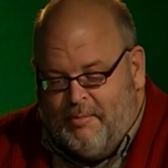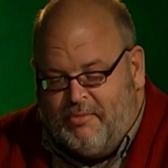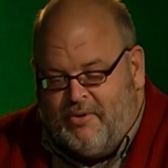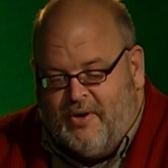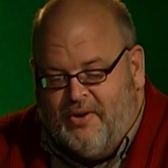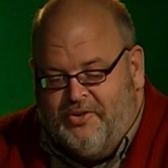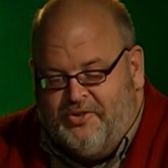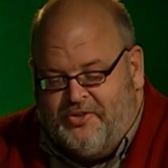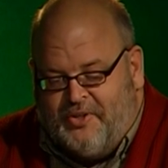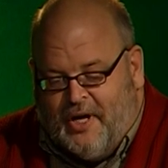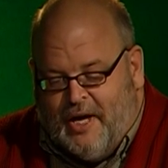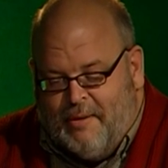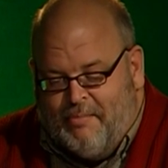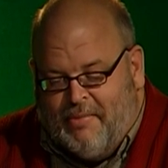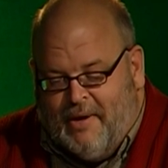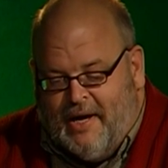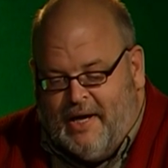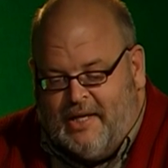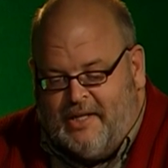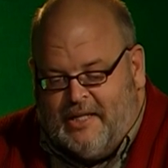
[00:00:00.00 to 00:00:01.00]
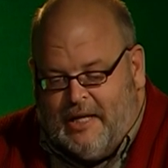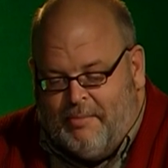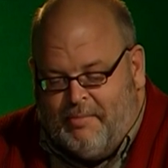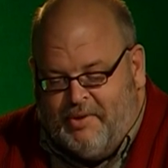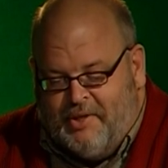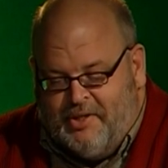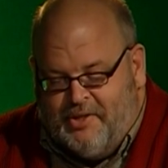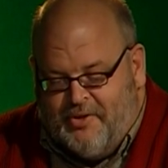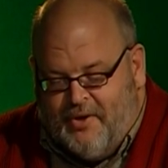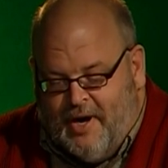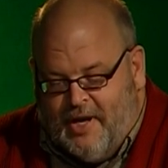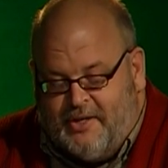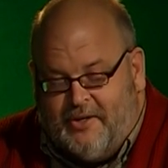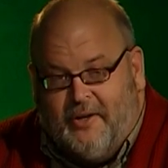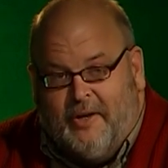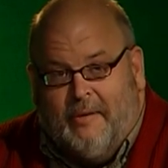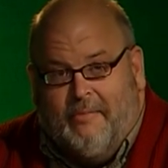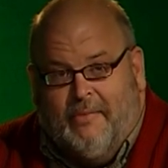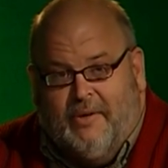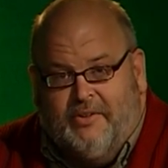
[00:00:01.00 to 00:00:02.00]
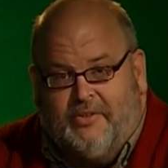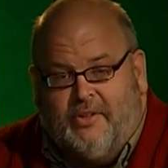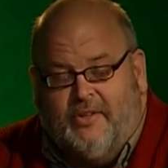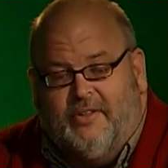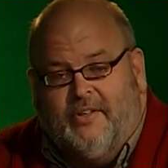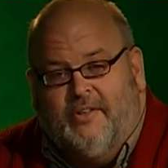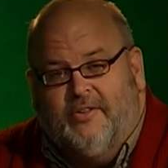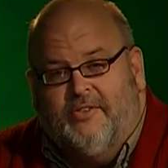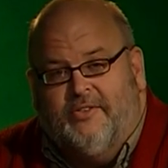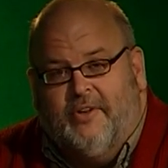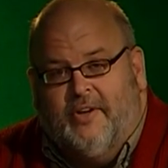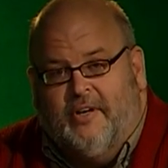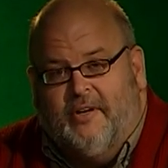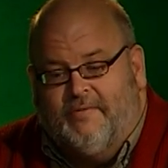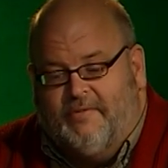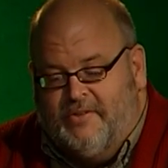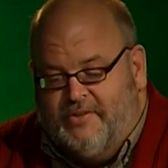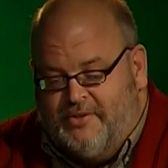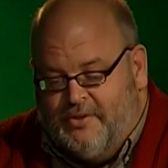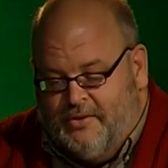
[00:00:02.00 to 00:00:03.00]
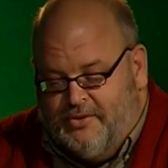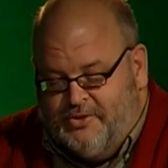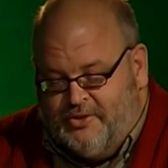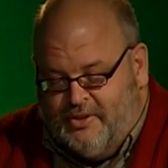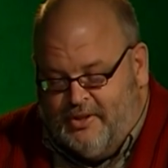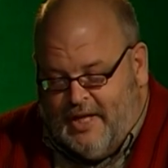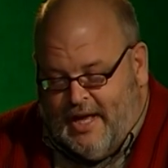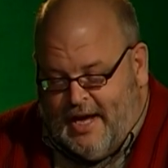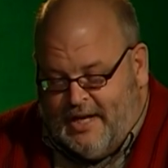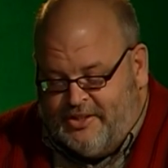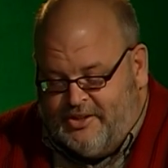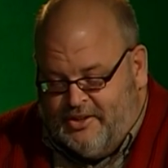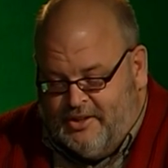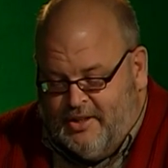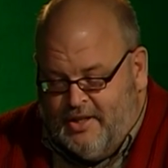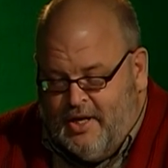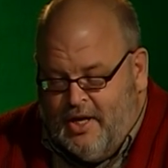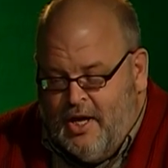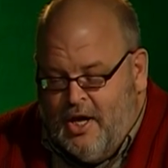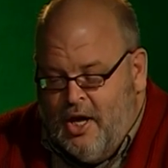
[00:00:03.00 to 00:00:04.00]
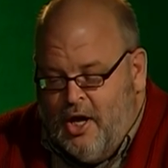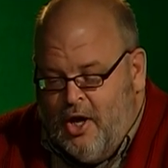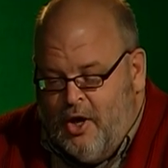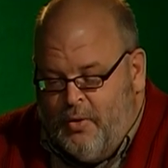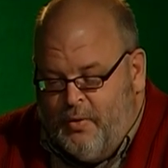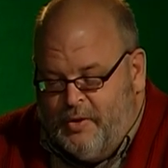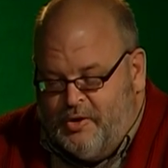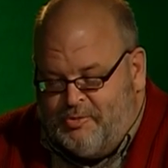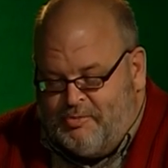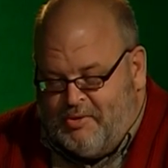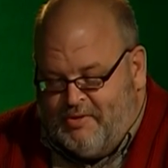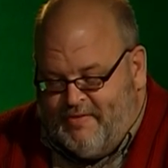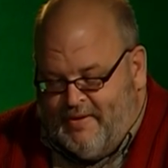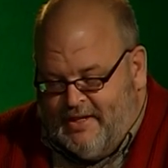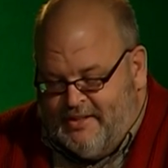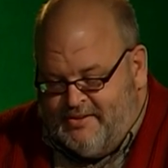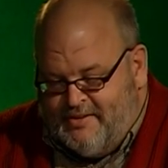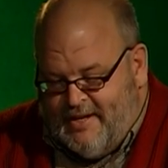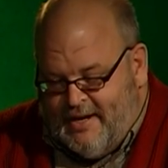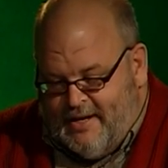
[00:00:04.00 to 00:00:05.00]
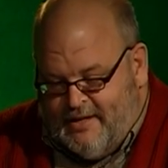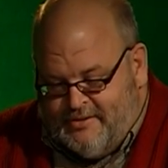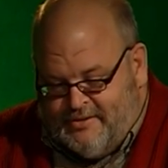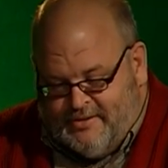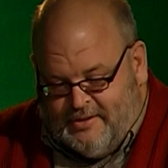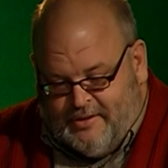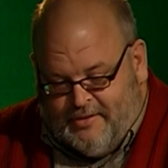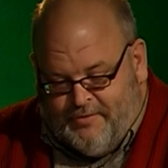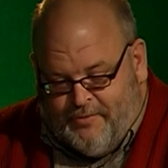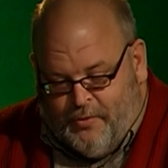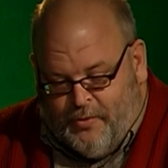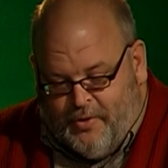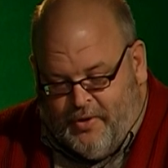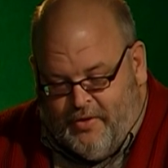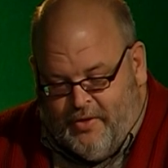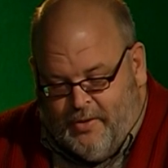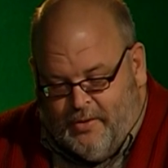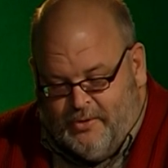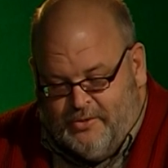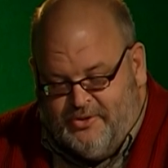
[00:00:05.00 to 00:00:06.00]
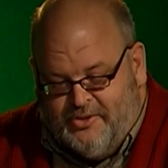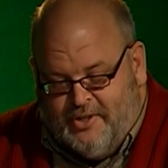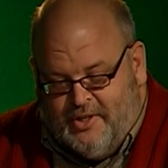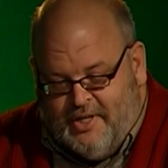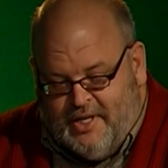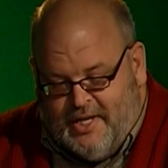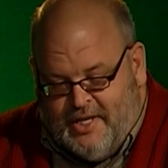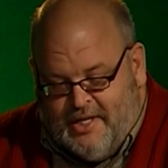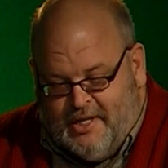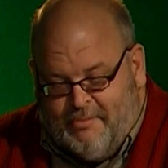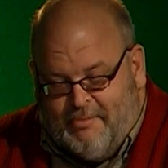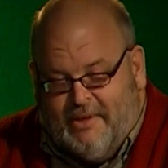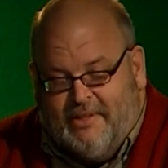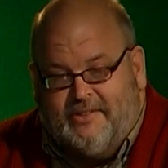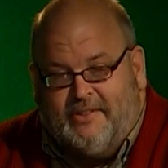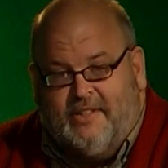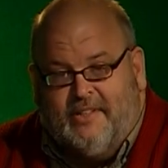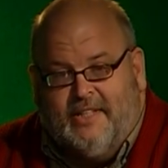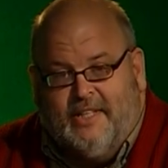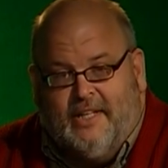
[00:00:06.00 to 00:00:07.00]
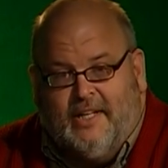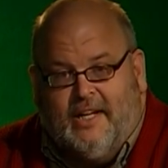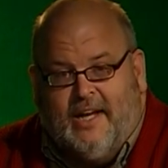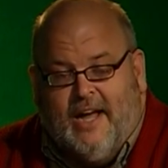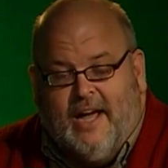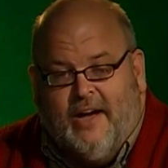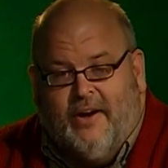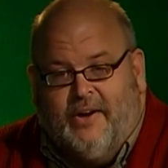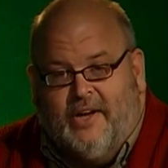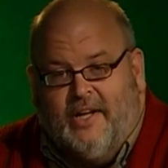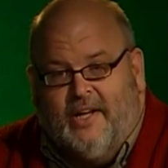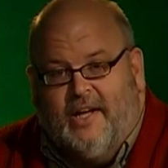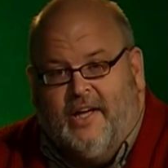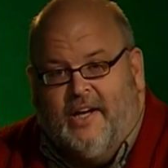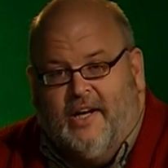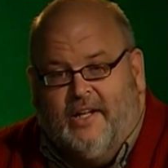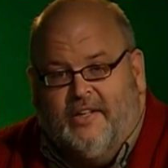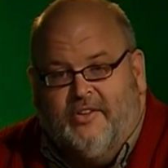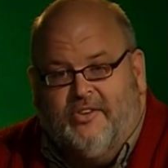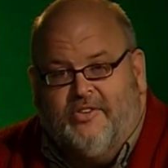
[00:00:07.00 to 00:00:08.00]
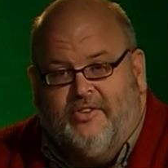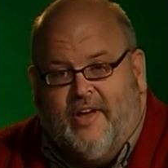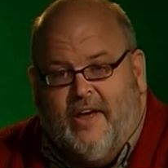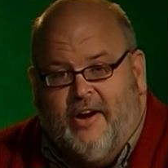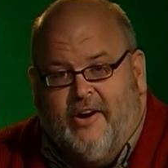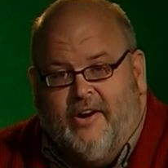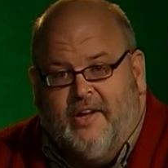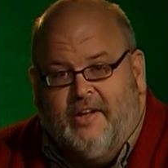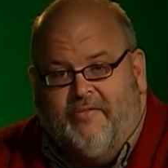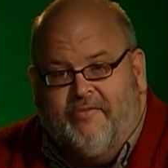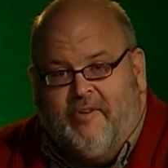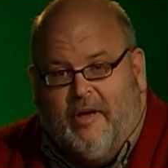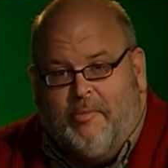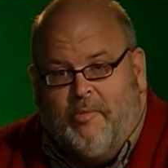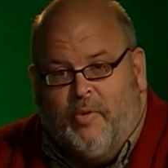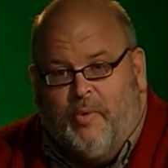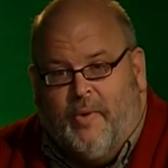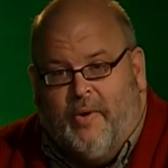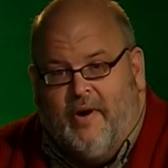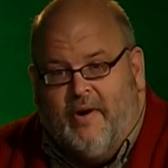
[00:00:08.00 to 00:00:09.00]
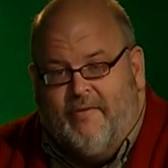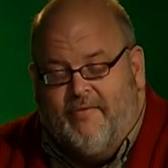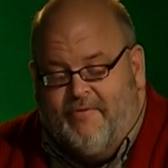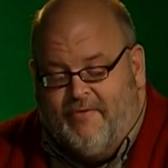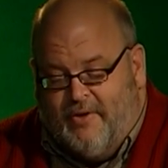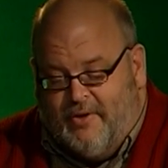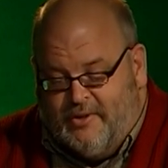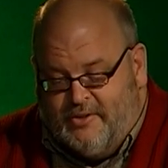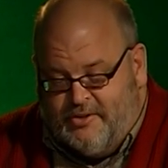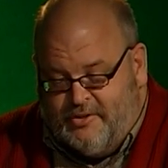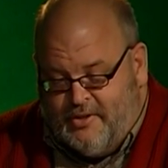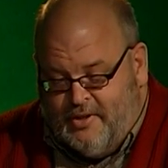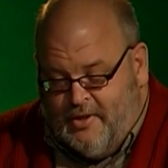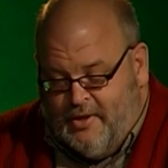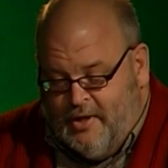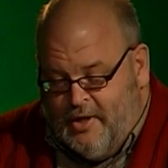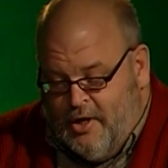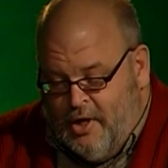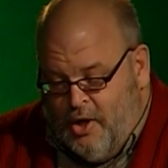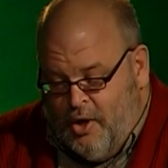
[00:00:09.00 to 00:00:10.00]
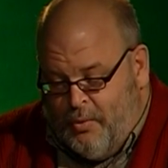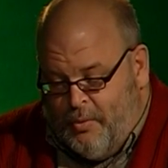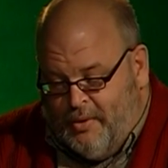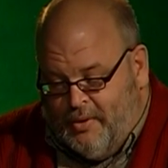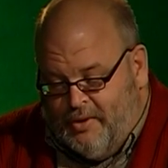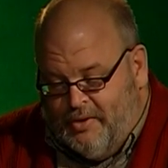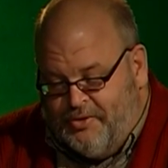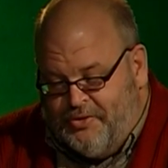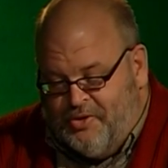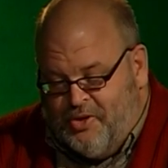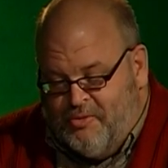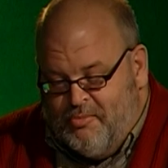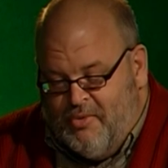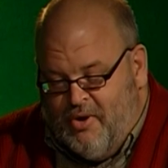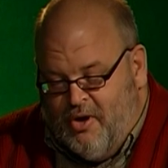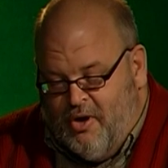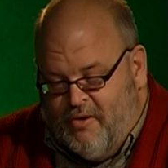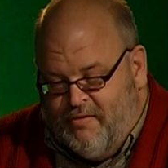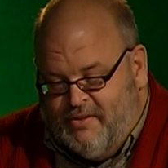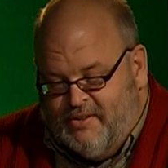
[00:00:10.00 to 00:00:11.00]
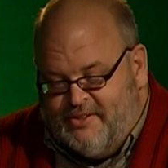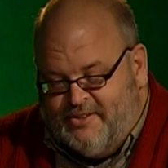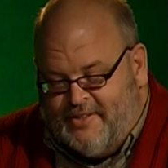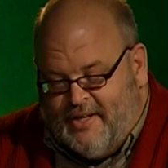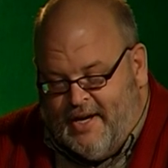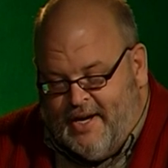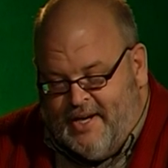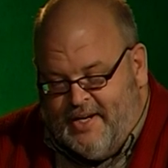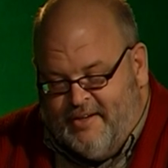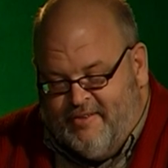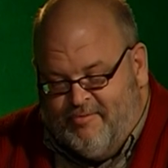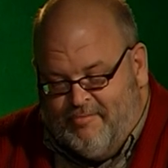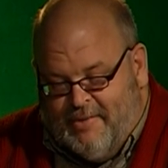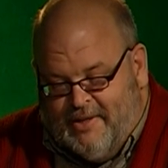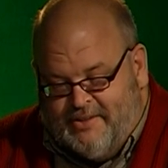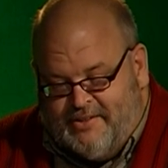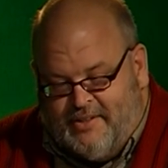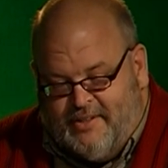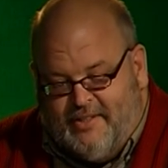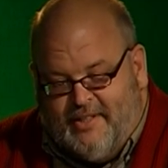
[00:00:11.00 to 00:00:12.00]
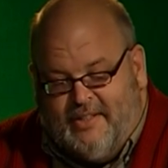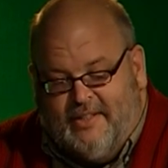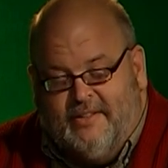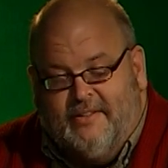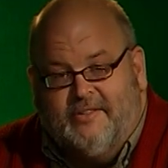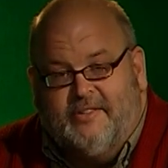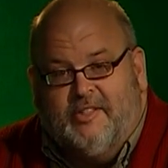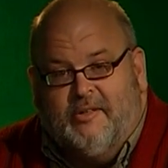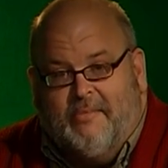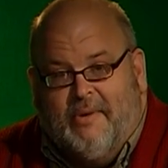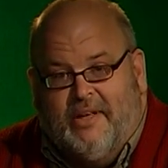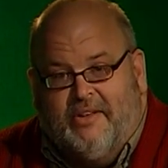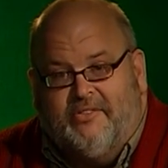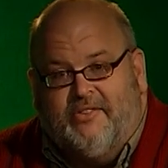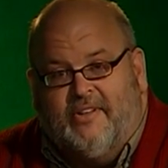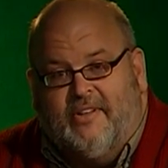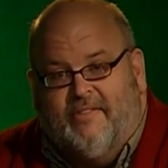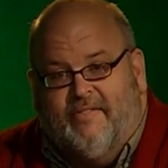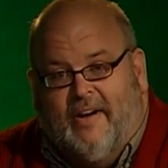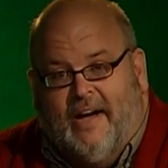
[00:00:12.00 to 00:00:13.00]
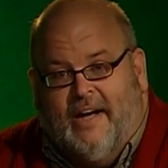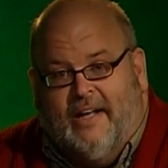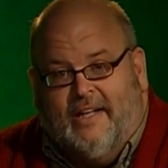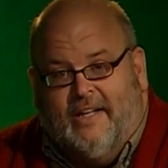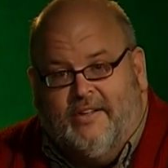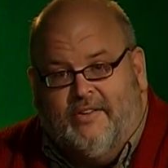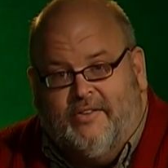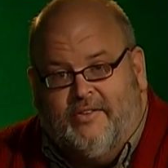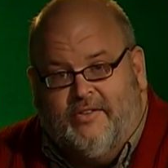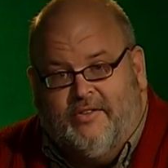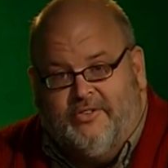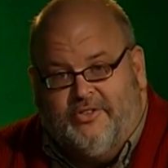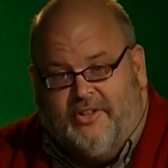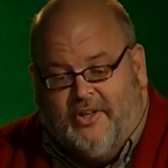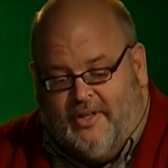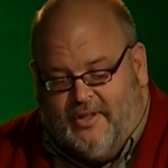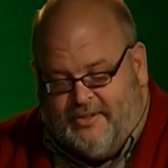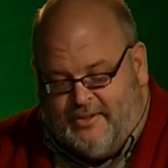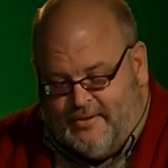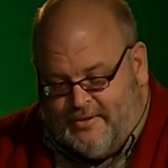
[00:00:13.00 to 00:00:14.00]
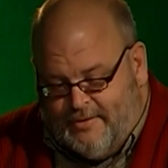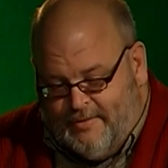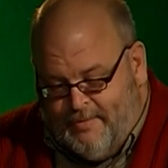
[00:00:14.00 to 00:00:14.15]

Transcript: Chris Steinbach, Deputy Director at Muscatine Center for Social Action, which provides housing for those in need in Muscatine County, and on Saturday, February 1st, will assume oversight of Muscatine's domestic violence shelter.